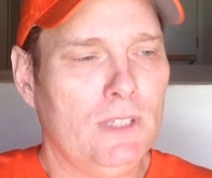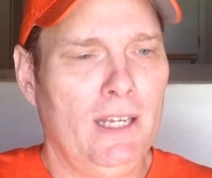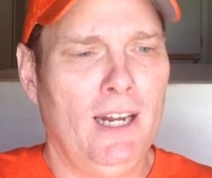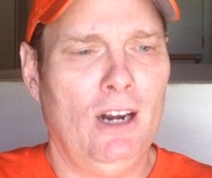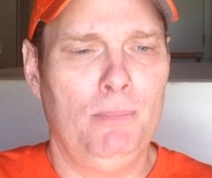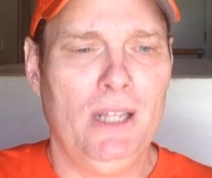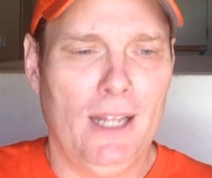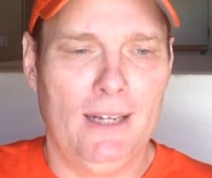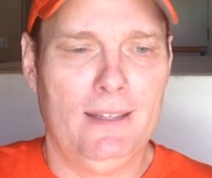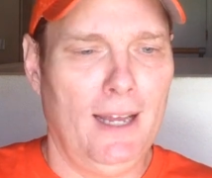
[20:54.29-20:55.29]
and I'm going to be
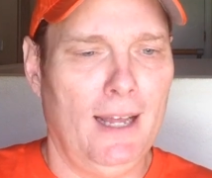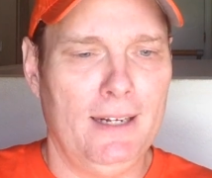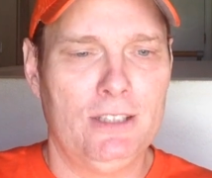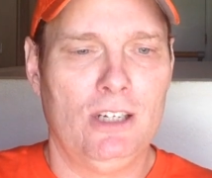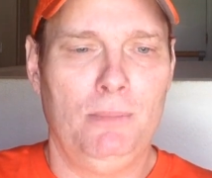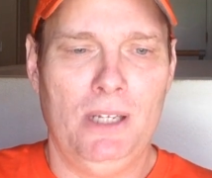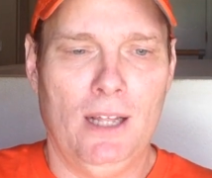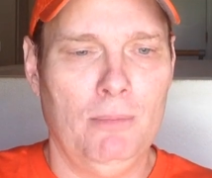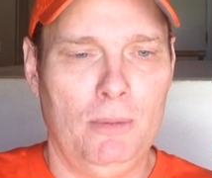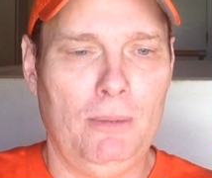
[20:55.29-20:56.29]
like that, and it's going to be,
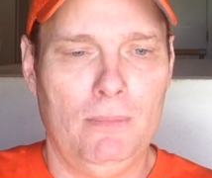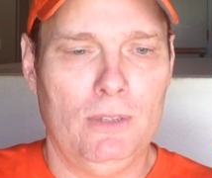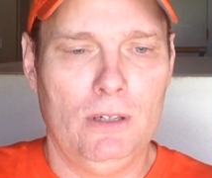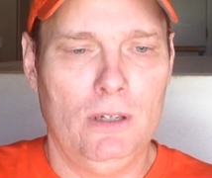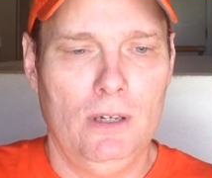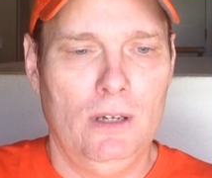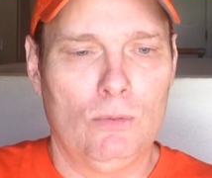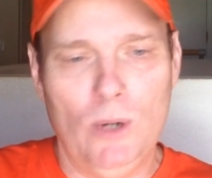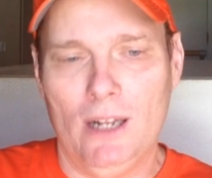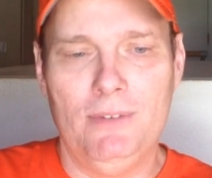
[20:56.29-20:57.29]
I'm going to be
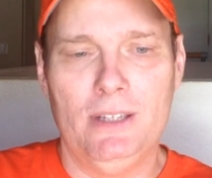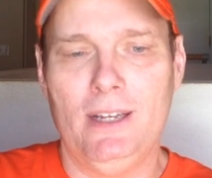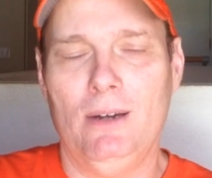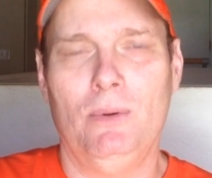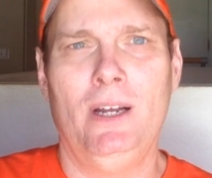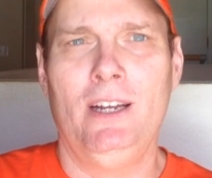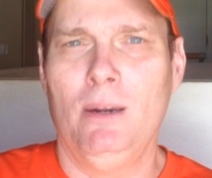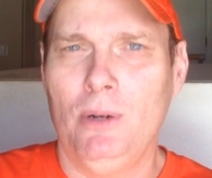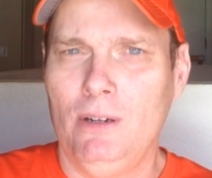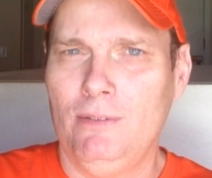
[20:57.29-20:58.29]
relevant that way, and
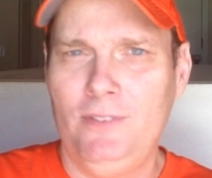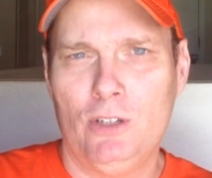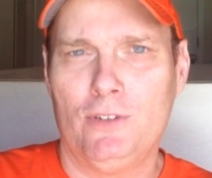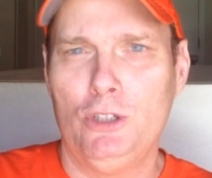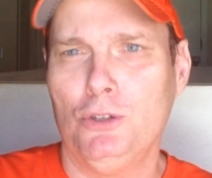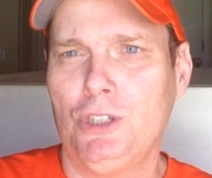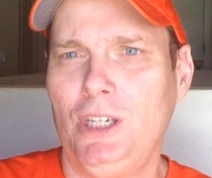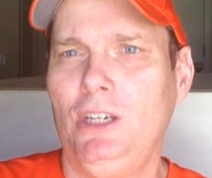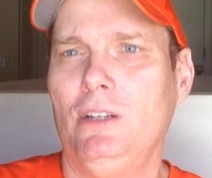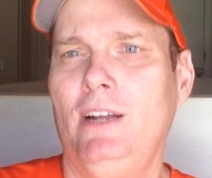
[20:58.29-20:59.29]
I'm going to virtual
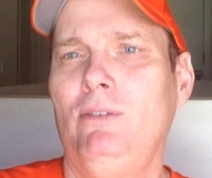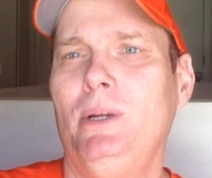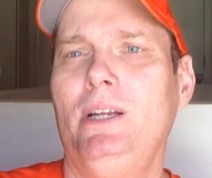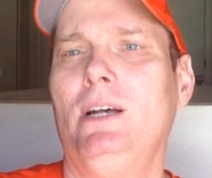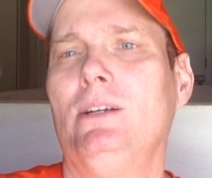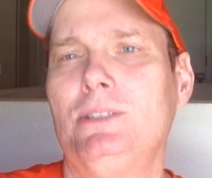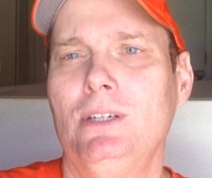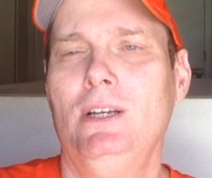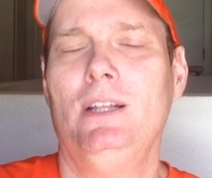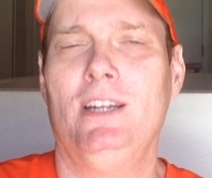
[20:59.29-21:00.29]
skin everybody else
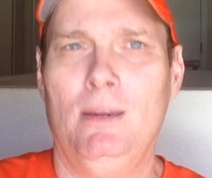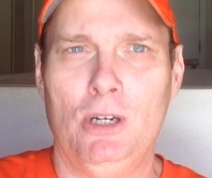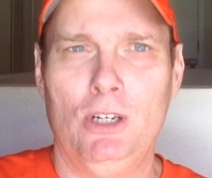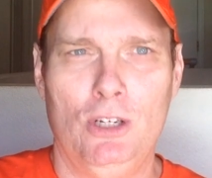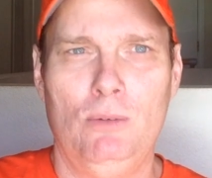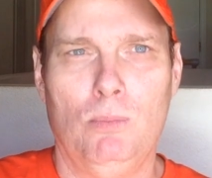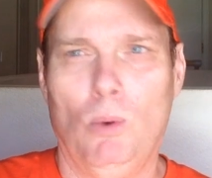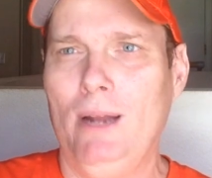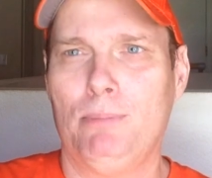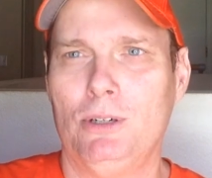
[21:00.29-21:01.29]
that I'm a good
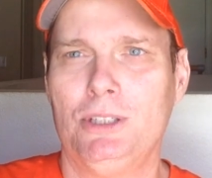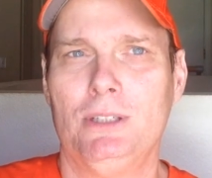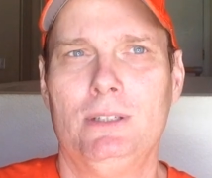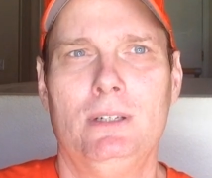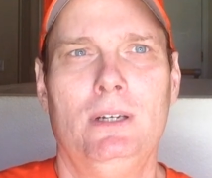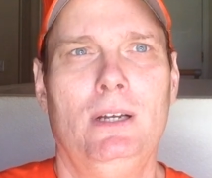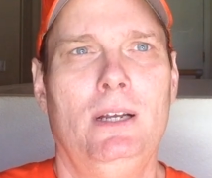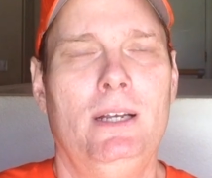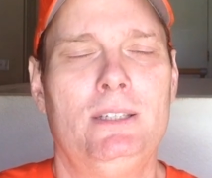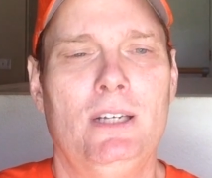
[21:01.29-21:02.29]
white person,
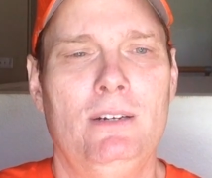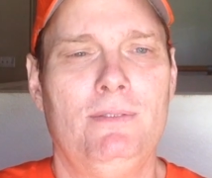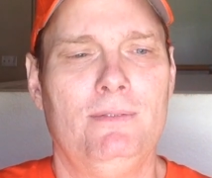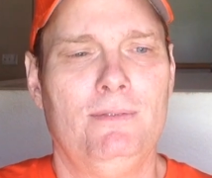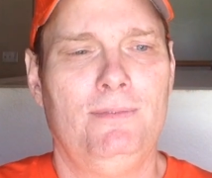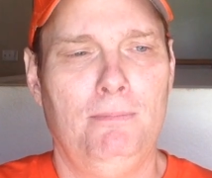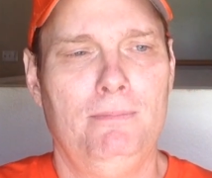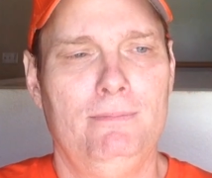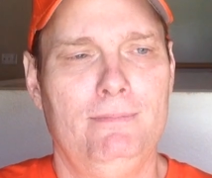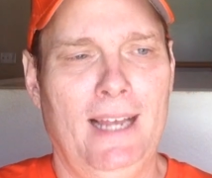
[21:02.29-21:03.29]
instead of
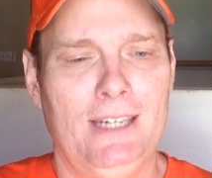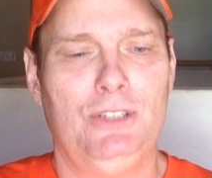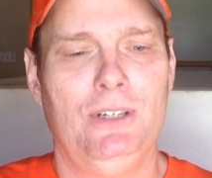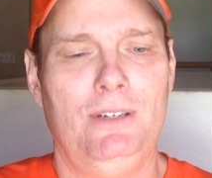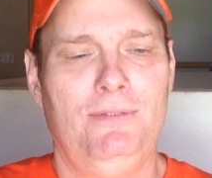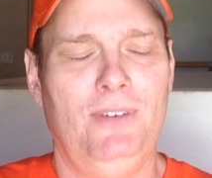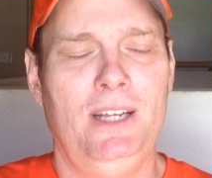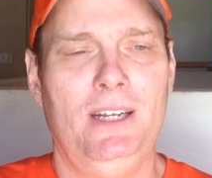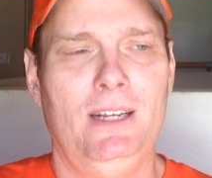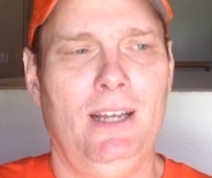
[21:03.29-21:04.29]
actually
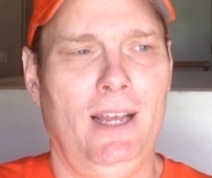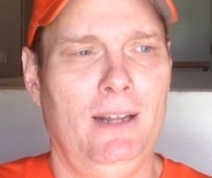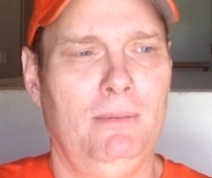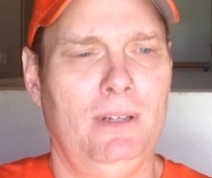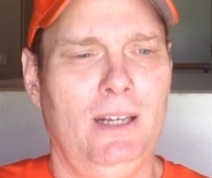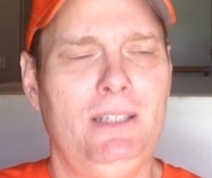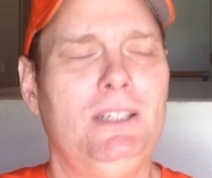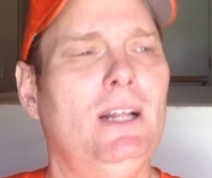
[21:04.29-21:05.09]
defending and at